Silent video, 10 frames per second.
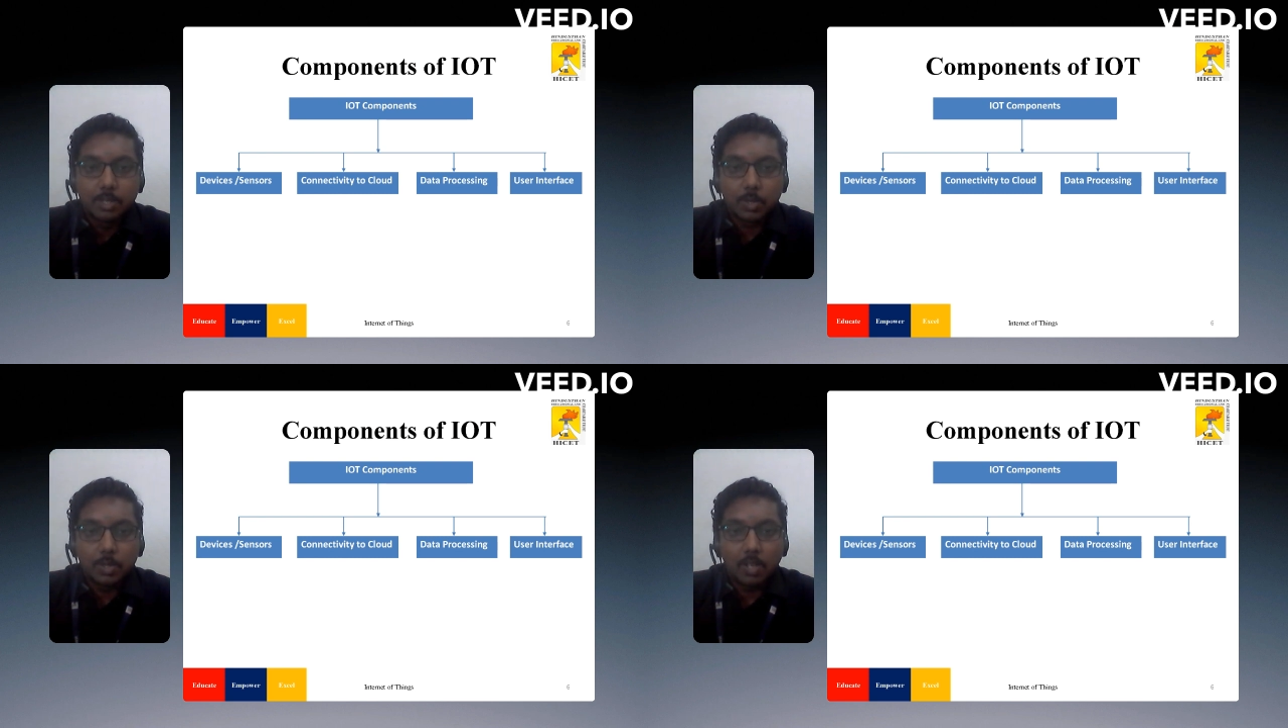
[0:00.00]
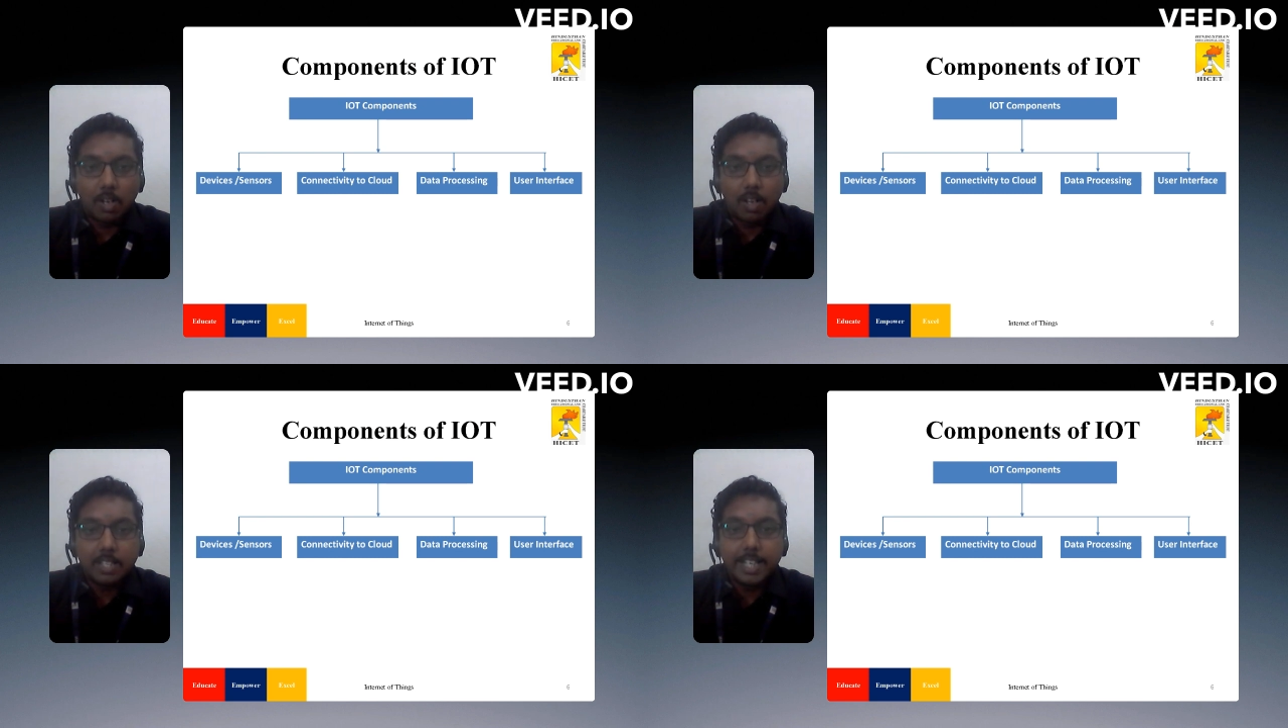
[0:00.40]
So
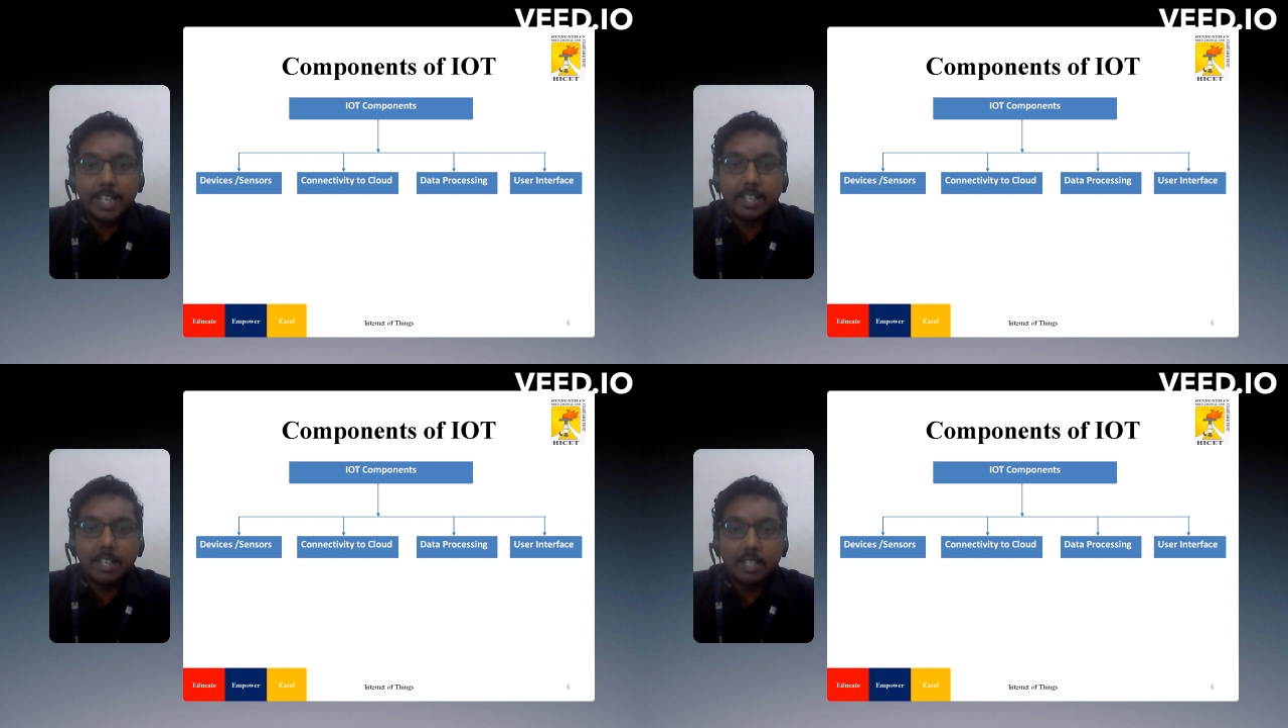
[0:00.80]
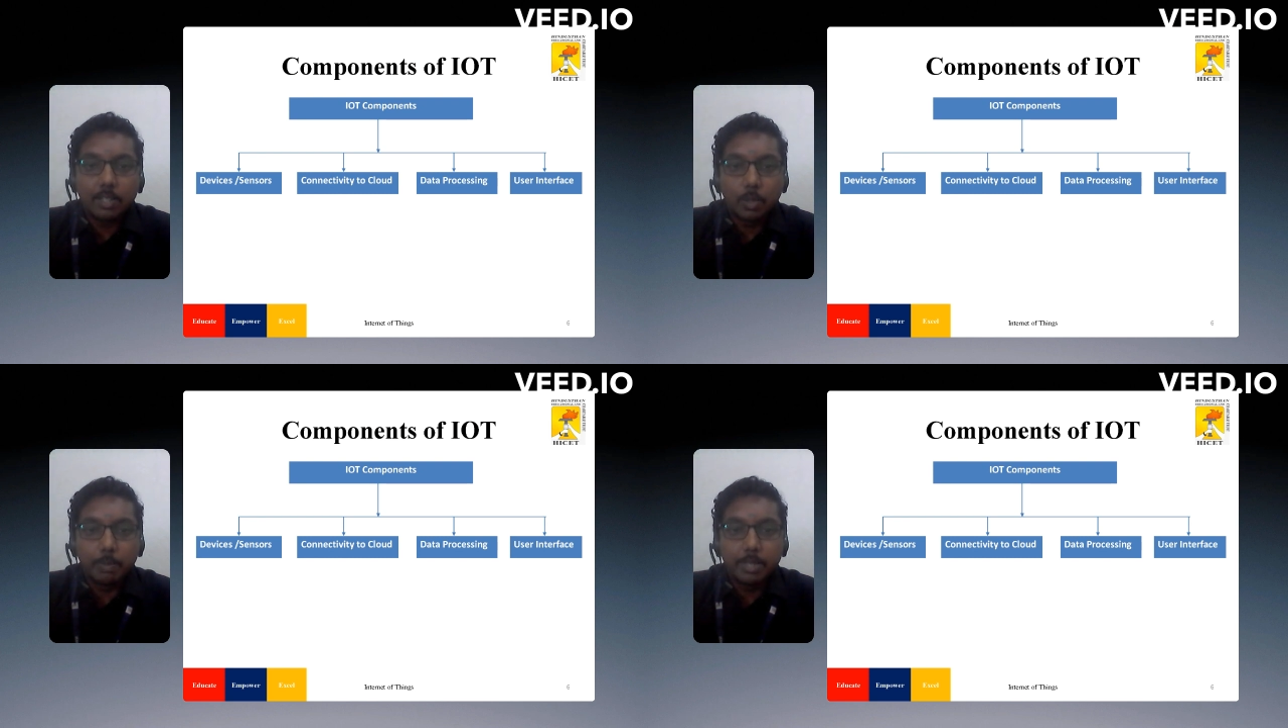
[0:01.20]
all the data
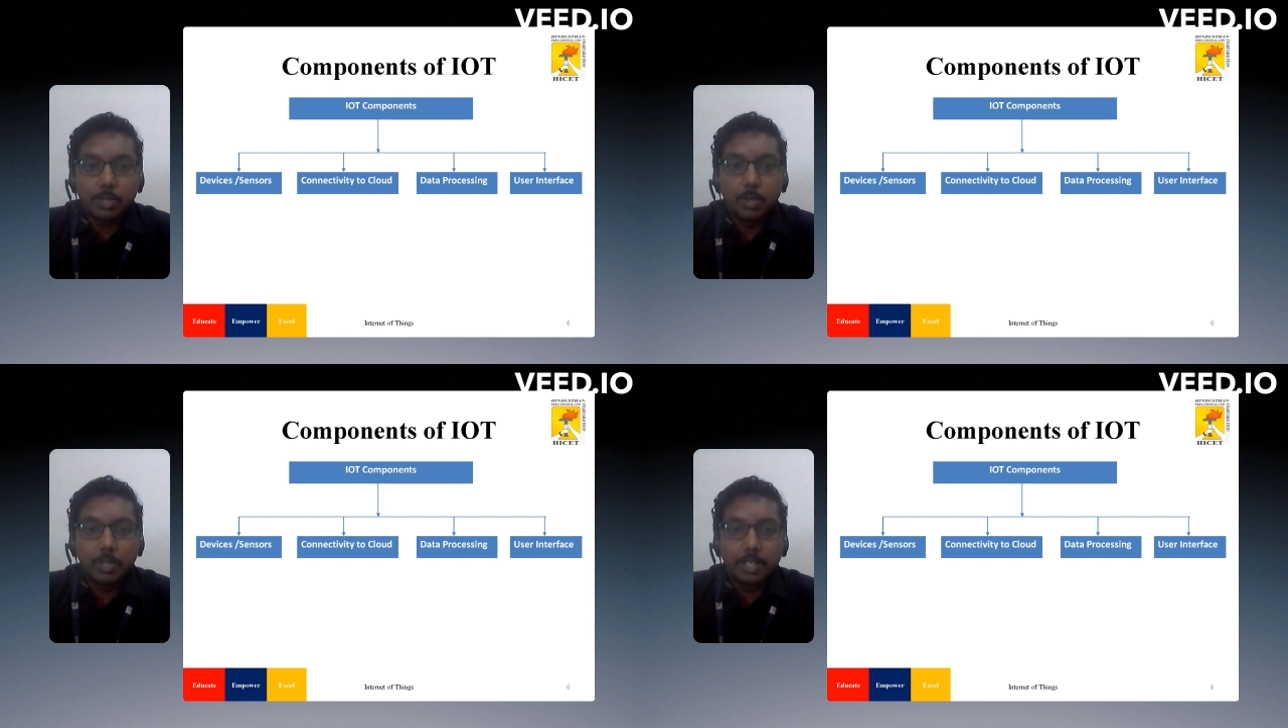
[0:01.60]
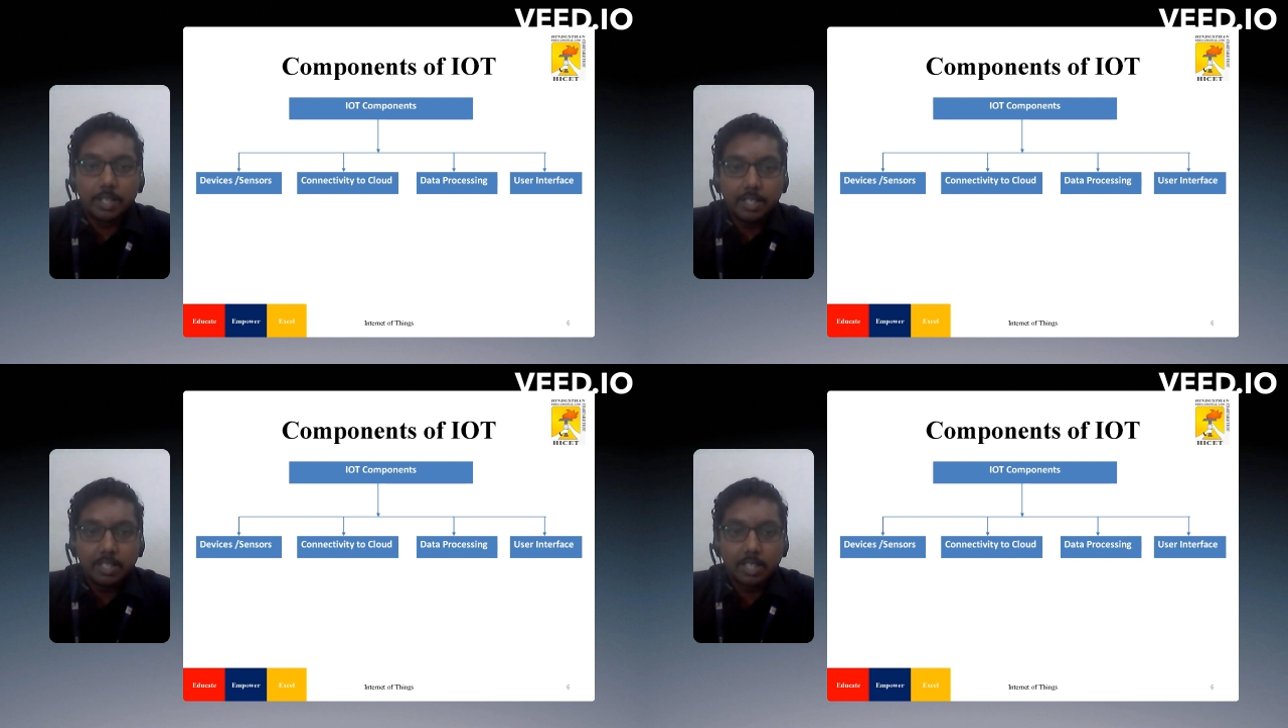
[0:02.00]
to be stored in
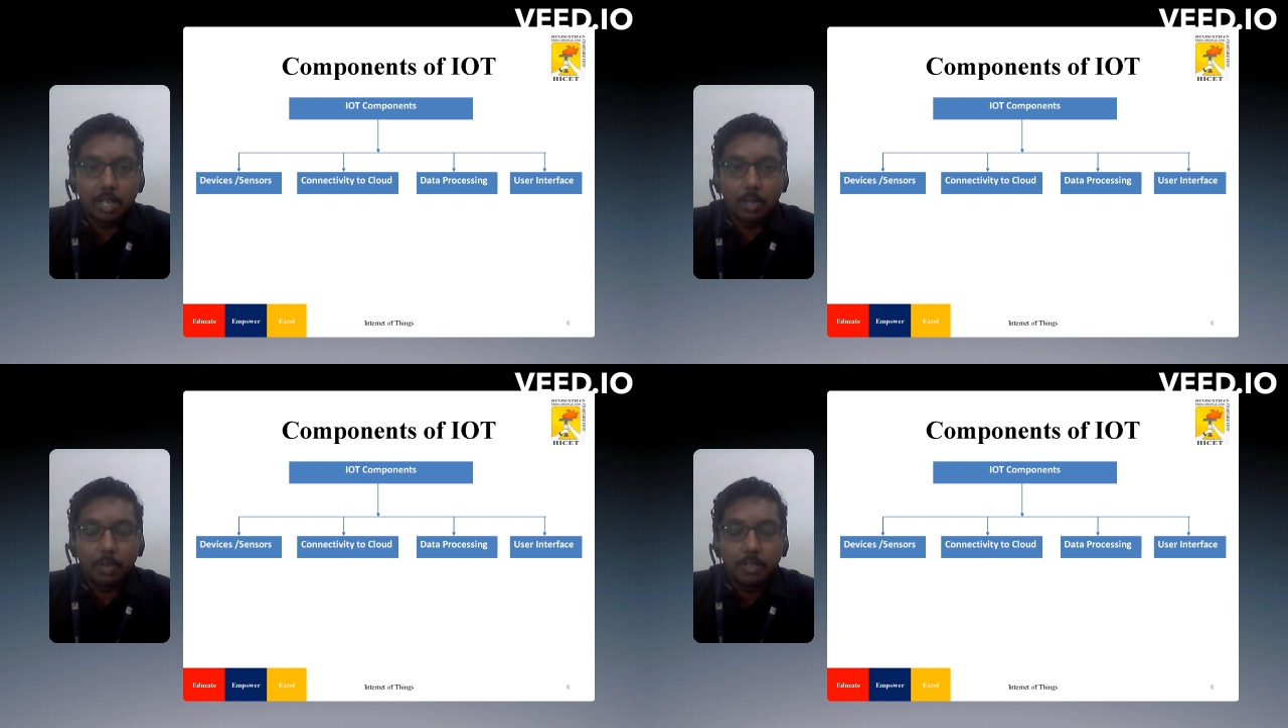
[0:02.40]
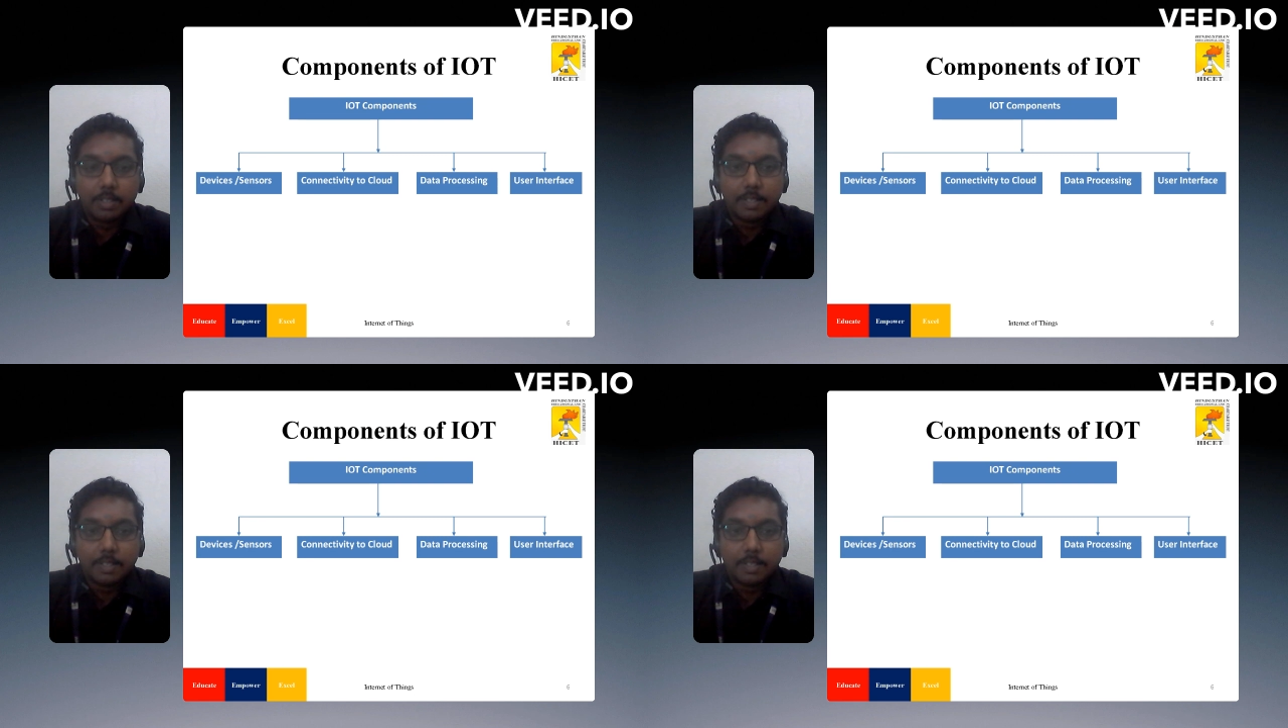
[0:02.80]
the cloud.